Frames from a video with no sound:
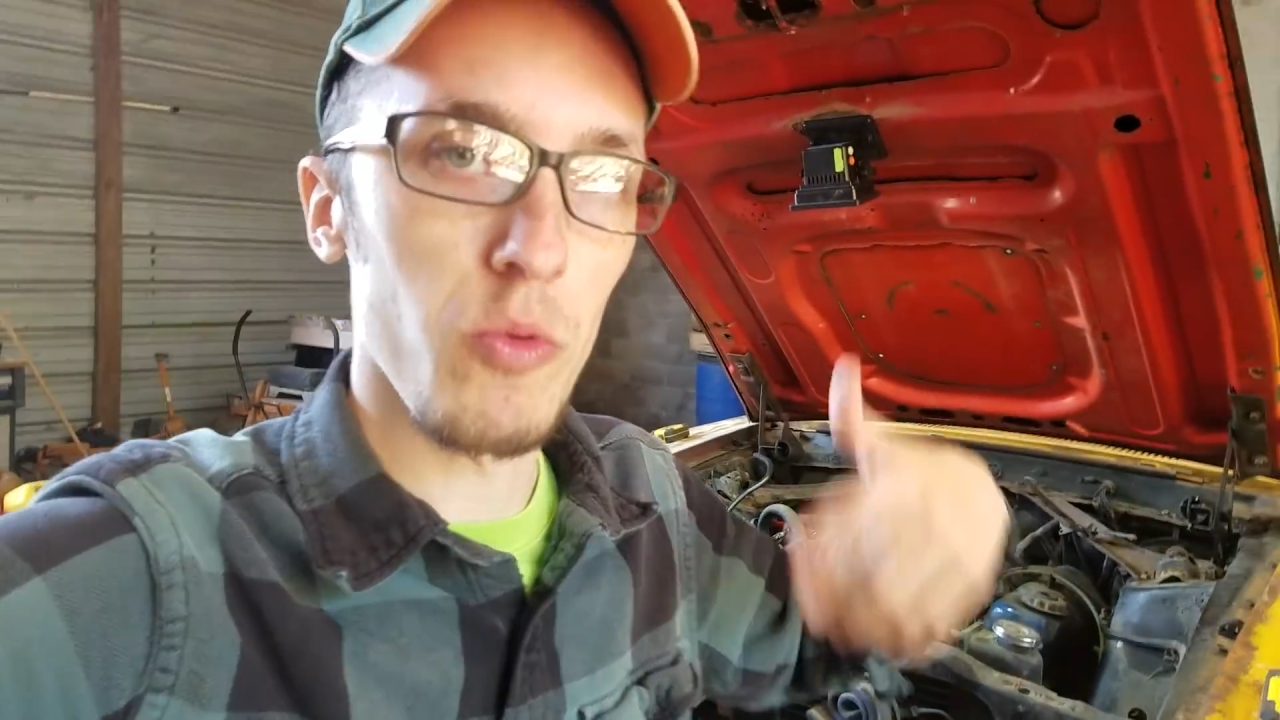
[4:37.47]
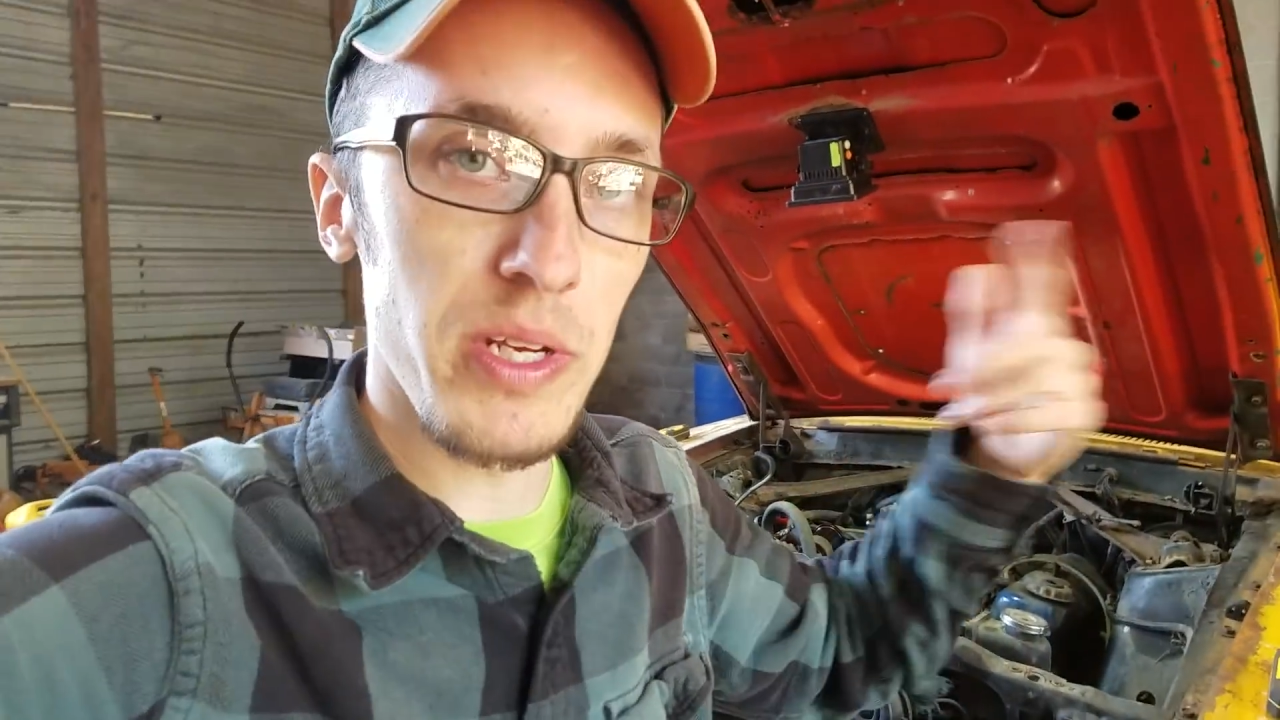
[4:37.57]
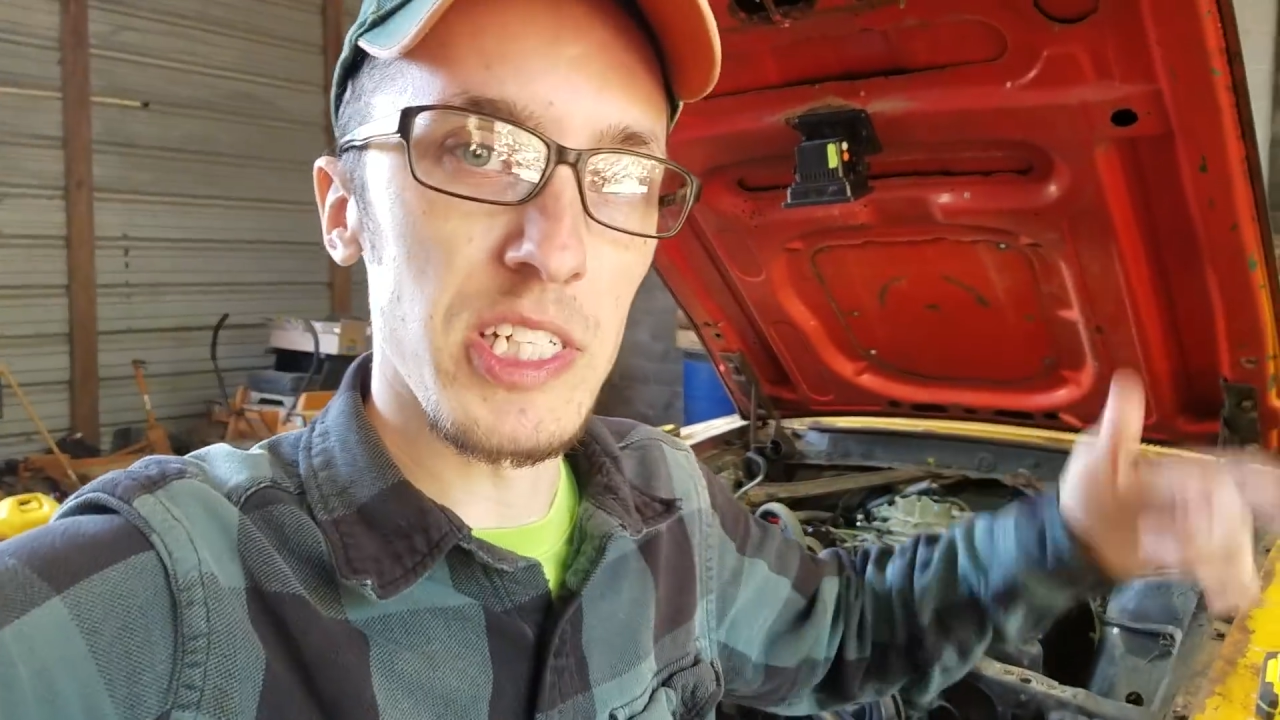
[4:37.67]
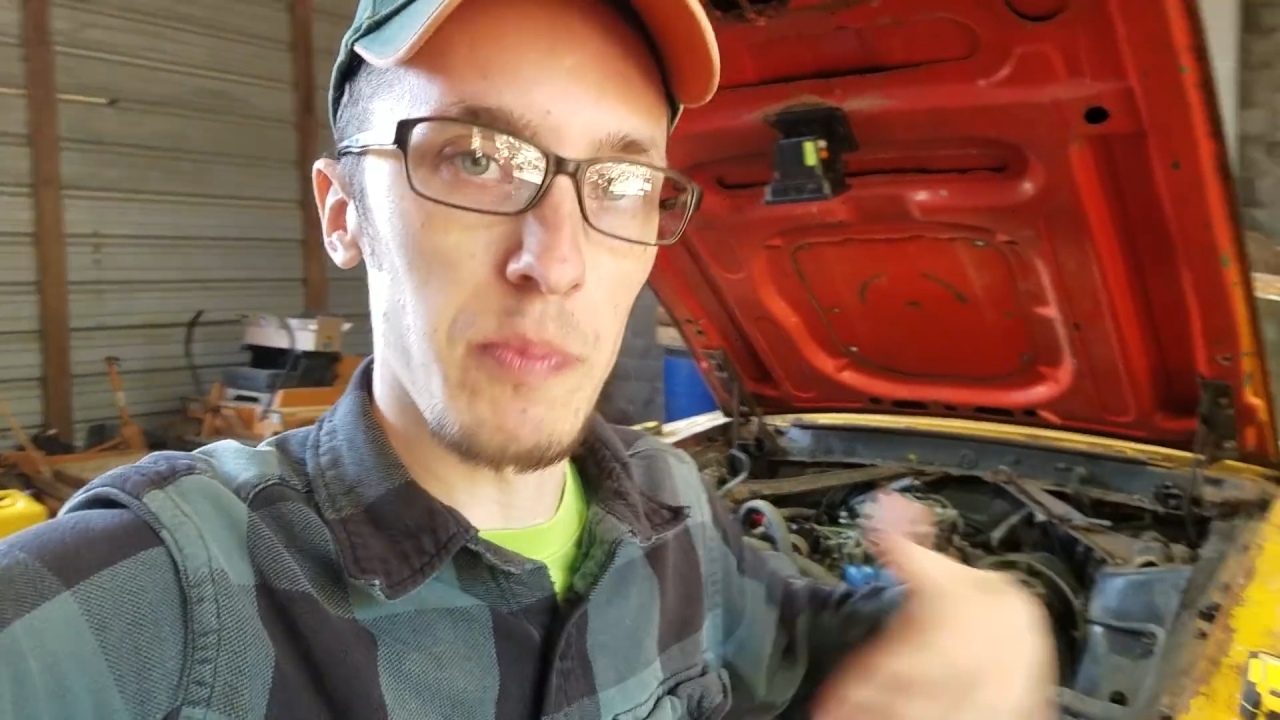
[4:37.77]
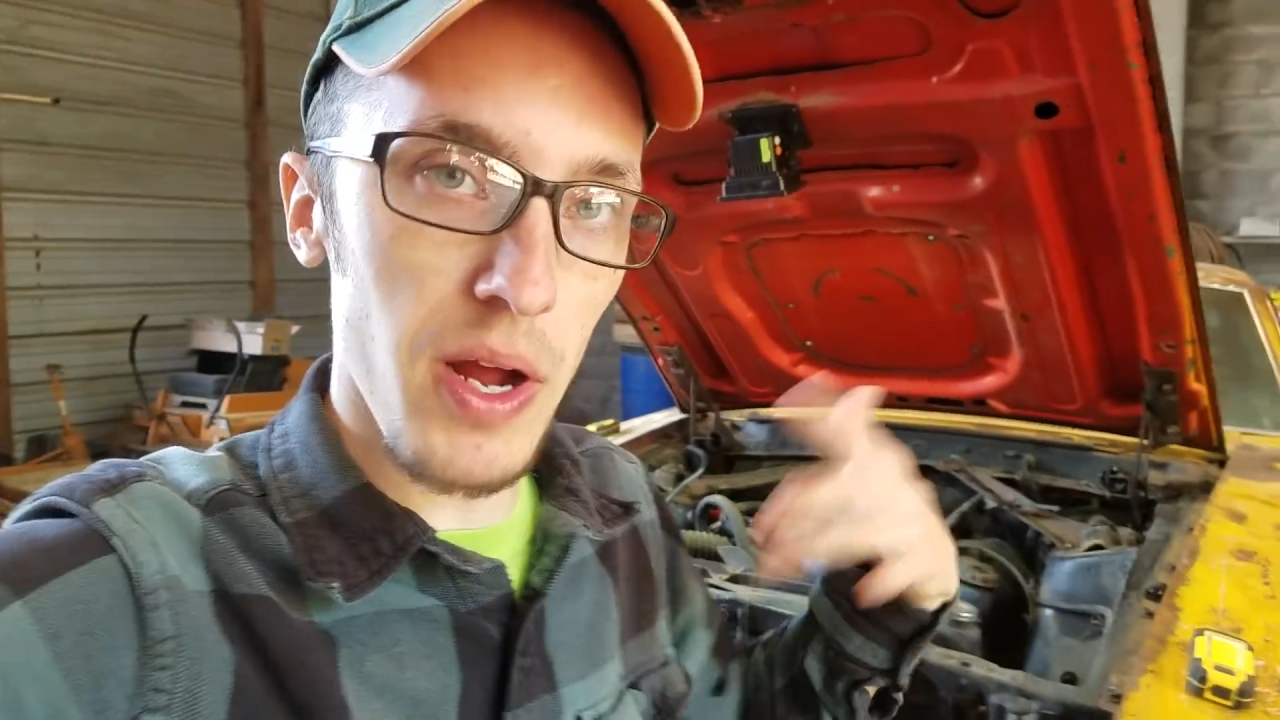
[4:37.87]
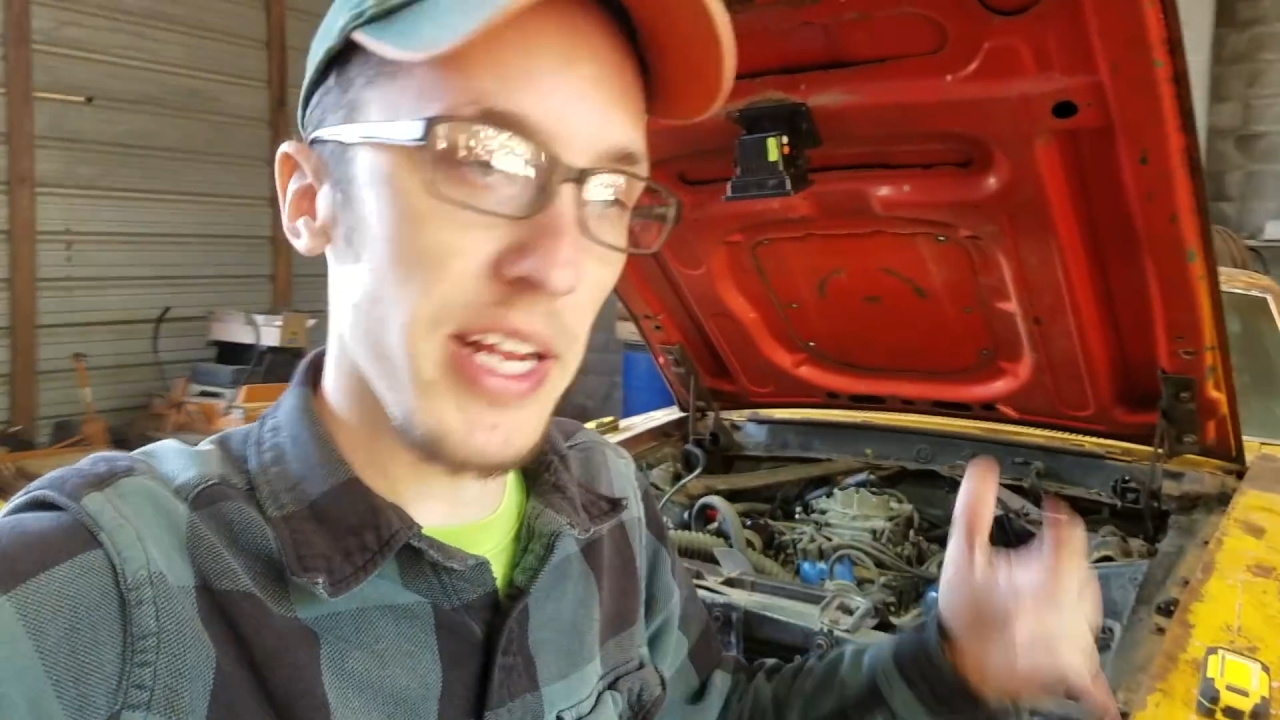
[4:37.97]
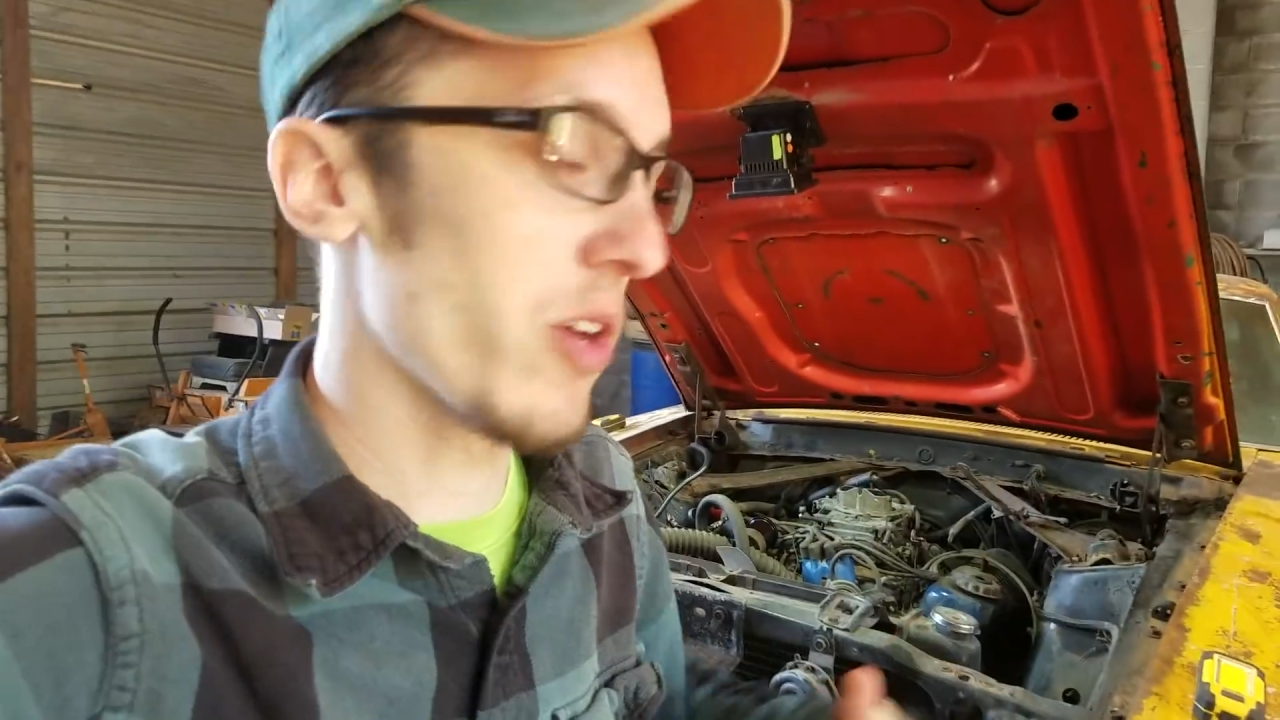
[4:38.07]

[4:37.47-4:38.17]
we spun it